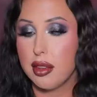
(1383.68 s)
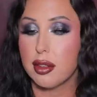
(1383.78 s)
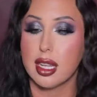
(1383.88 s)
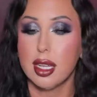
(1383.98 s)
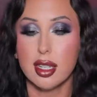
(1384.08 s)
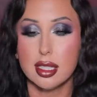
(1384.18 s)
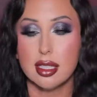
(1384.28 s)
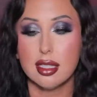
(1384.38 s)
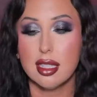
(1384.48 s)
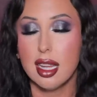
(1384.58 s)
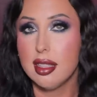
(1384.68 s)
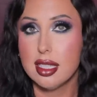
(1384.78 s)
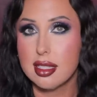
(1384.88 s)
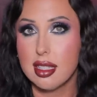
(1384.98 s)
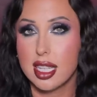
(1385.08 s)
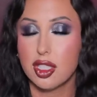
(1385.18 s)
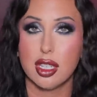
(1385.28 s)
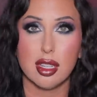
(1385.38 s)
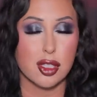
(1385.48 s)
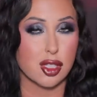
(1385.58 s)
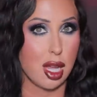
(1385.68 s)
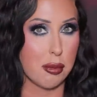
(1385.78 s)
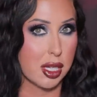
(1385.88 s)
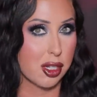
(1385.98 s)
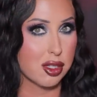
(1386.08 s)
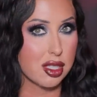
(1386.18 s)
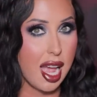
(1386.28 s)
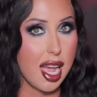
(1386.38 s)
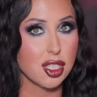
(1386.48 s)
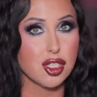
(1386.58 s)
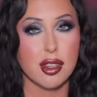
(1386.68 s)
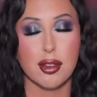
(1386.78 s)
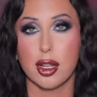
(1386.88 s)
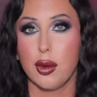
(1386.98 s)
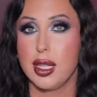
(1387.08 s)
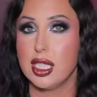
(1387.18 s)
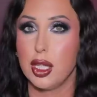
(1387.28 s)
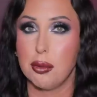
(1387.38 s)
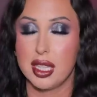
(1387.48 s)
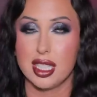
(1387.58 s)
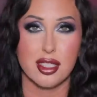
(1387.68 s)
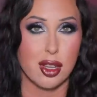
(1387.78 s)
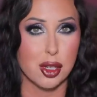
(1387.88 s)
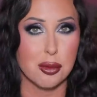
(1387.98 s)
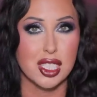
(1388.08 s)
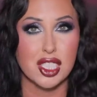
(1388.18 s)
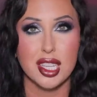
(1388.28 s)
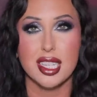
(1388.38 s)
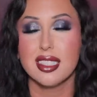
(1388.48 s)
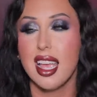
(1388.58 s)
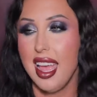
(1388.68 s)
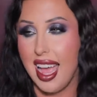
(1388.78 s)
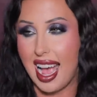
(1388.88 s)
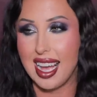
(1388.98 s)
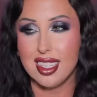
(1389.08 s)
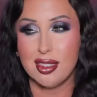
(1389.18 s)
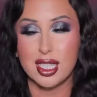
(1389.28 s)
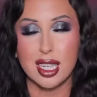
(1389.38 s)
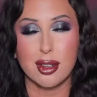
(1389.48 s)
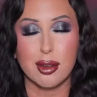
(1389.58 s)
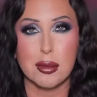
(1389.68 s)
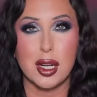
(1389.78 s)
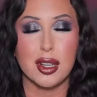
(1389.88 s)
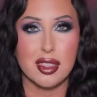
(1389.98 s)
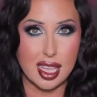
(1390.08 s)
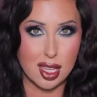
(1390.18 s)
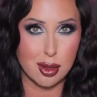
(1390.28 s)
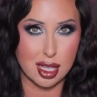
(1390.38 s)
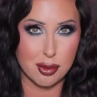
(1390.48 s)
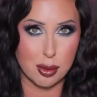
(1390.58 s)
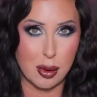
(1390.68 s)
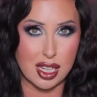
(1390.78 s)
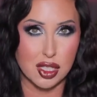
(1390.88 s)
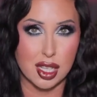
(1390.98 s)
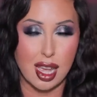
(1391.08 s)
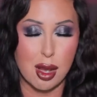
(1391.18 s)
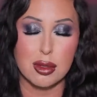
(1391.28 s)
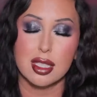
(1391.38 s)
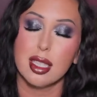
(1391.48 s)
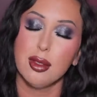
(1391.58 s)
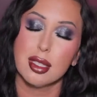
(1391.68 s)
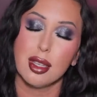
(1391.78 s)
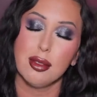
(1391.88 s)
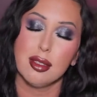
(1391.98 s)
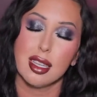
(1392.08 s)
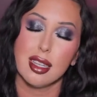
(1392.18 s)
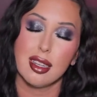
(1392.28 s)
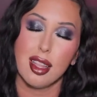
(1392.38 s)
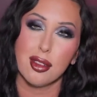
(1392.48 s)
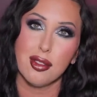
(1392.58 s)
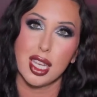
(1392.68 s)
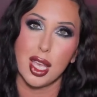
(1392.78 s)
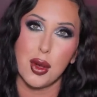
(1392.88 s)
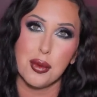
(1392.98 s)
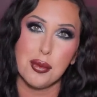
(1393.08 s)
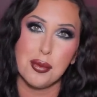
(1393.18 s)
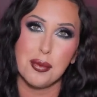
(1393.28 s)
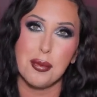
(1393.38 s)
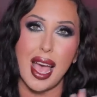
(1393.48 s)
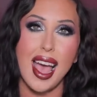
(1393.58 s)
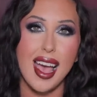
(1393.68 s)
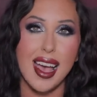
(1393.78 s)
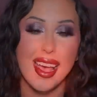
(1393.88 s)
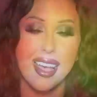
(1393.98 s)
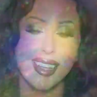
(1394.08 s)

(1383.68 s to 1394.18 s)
if you're interested in this collection, if you're shopping your stash, if you're going to put this on your wish list. I love to hear from y'all. Thank you again for watching. I will see you soon in another video. Bye.